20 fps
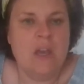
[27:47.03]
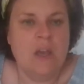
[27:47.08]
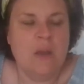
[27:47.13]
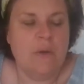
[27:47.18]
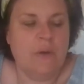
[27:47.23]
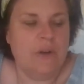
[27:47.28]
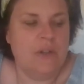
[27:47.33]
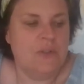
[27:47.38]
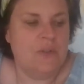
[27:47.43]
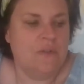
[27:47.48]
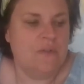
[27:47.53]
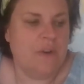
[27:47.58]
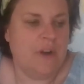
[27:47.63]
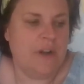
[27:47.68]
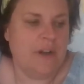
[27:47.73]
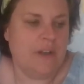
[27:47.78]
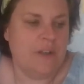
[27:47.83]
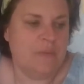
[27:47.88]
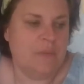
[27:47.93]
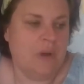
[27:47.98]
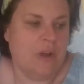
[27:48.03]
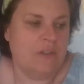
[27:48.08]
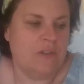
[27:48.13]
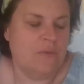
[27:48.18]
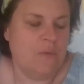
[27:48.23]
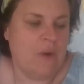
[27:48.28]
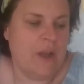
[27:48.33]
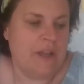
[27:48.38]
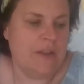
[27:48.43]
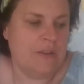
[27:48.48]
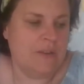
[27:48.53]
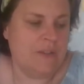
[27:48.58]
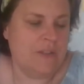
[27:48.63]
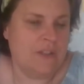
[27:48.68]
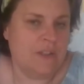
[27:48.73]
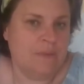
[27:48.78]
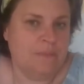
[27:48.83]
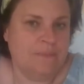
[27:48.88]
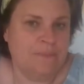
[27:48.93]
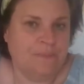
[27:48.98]
We're going to a very nice part of
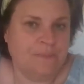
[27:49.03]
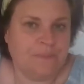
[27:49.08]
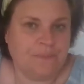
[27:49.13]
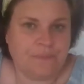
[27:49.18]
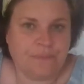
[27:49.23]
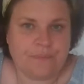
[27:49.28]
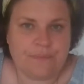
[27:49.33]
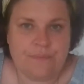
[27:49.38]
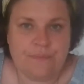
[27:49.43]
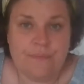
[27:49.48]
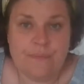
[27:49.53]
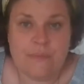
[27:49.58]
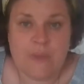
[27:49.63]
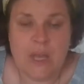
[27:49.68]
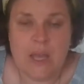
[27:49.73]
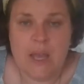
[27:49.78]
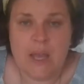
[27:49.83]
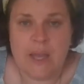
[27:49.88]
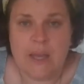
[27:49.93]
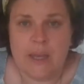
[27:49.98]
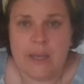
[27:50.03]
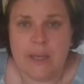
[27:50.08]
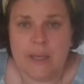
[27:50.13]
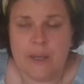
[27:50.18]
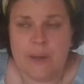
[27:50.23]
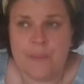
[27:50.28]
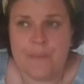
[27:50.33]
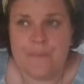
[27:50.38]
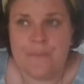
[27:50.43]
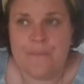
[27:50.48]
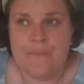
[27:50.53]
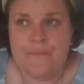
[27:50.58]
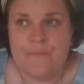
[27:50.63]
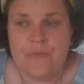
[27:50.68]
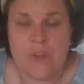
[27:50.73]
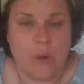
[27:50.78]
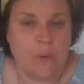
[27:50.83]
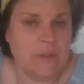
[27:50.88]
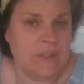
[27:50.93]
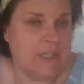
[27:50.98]
Wales.
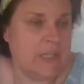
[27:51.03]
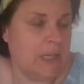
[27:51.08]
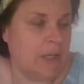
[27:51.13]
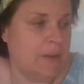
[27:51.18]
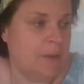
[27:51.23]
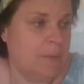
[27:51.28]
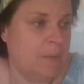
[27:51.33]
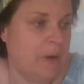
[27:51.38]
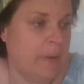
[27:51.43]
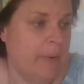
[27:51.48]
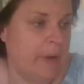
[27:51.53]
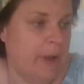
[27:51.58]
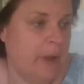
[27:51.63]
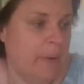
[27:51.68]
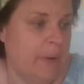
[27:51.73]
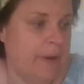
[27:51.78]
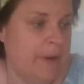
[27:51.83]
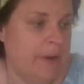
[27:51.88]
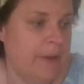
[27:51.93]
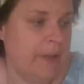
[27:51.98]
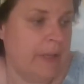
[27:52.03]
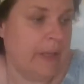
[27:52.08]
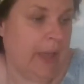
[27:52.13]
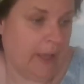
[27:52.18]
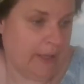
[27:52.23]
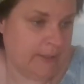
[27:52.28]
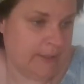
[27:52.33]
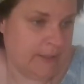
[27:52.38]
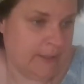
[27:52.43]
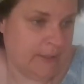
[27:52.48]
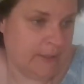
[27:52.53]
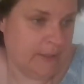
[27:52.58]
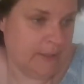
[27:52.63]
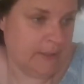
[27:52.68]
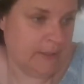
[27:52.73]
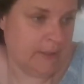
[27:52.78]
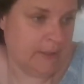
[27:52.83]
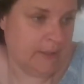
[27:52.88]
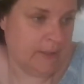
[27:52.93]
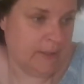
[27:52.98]
Don't tell them where we're going yet
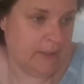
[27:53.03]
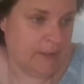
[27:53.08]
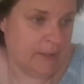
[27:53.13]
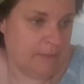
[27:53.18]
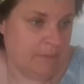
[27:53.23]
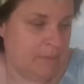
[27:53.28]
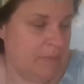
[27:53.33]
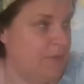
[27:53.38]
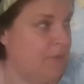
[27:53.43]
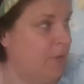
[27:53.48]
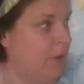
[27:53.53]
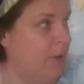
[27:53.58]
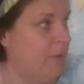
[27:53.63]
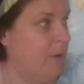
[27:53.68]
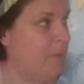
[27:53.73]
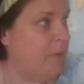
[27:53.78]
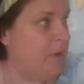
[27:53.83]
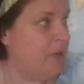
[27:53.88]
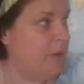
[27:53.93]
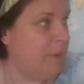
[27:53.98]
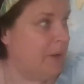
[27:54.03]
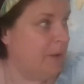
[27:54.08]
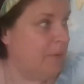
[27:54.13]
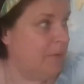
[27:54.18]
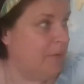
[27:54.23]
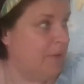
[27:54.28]
before you open your mouth.